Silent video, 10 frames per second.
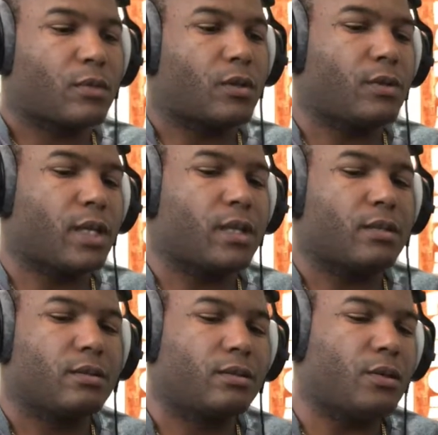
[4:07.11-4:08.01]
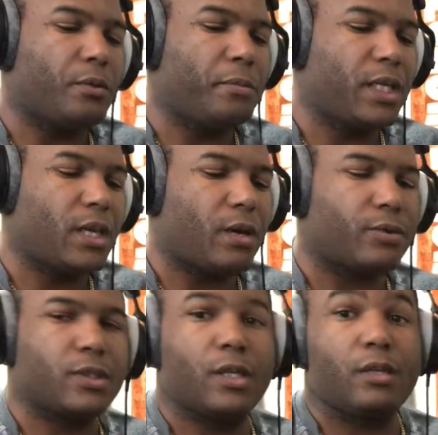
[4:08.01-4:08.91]
Okay, so many
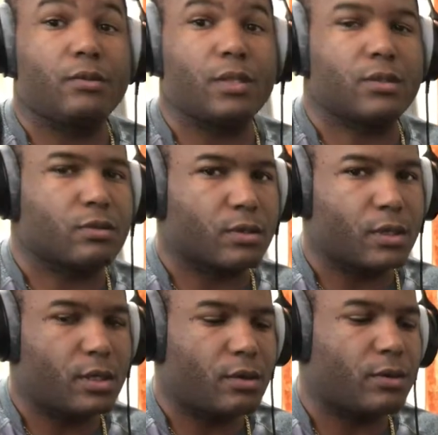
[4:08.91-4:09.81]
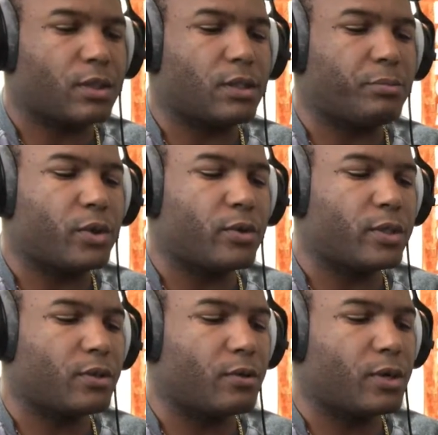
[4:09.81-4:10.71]
hours later, things are good here in the
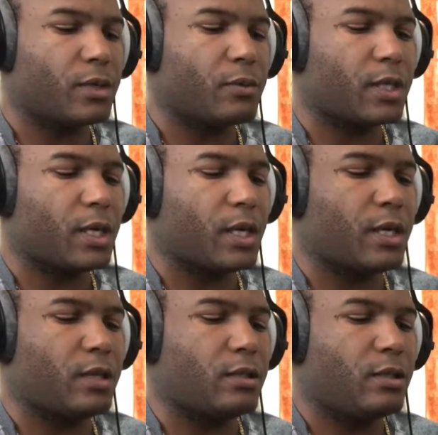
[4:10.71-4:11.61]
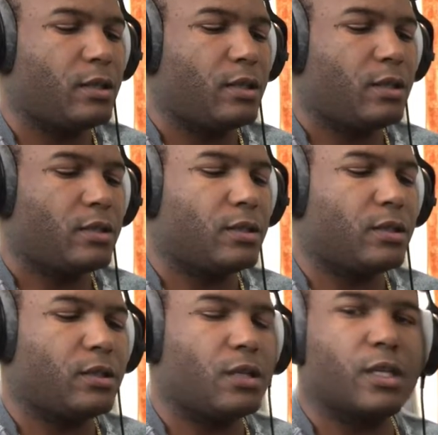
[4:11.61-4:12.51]
laboratory. We got
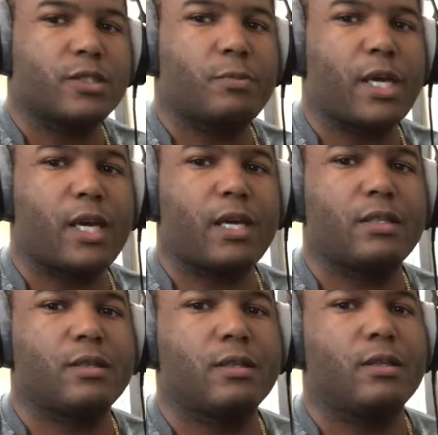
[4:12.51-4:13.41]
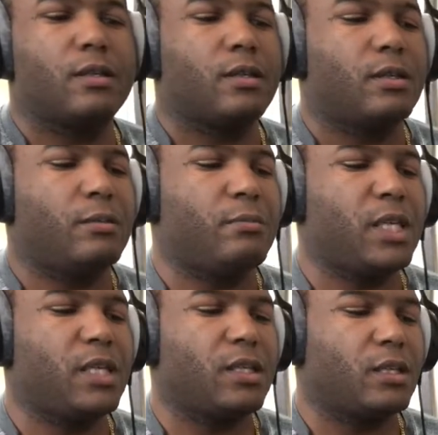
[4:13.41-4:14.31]
the launch pad
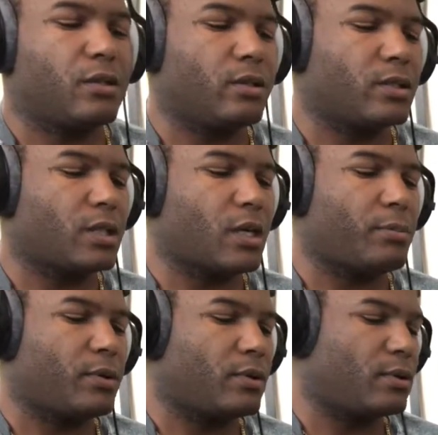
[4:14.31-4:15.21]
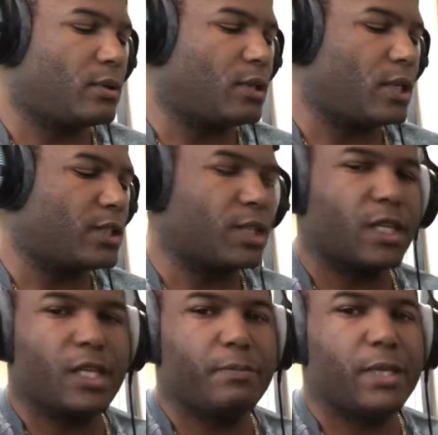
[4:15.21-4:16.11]
mini hooked up, the launch
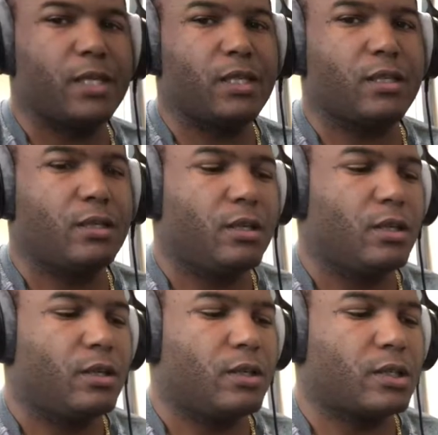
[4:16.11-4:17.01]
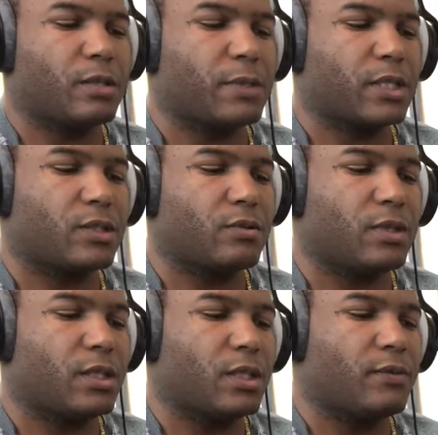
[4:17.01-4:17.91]
key mini hooked up next to
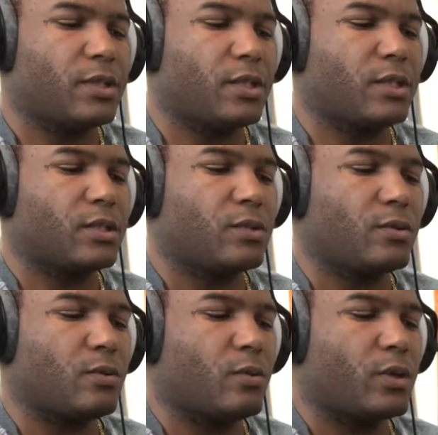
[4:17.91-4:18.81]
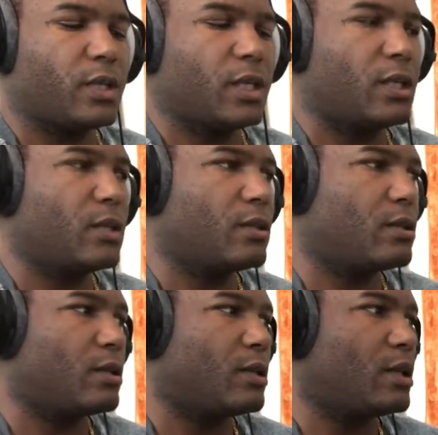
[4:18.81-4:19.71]
it, everything working
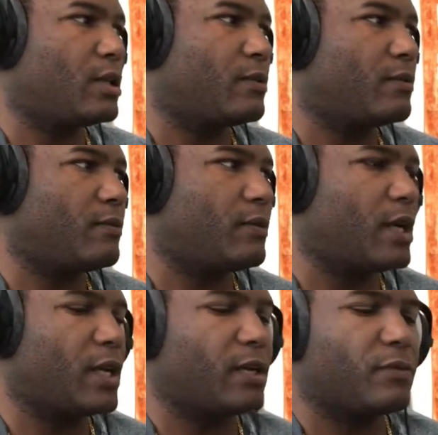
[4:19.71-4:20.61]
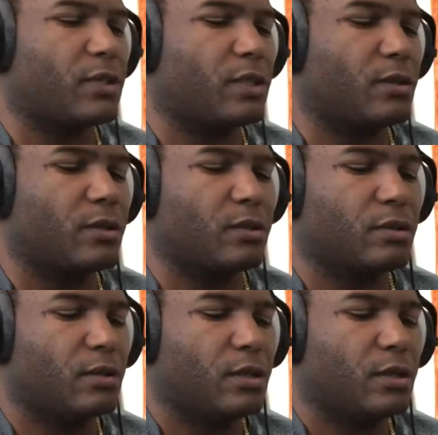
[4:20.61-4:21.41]
uh, fine, everything,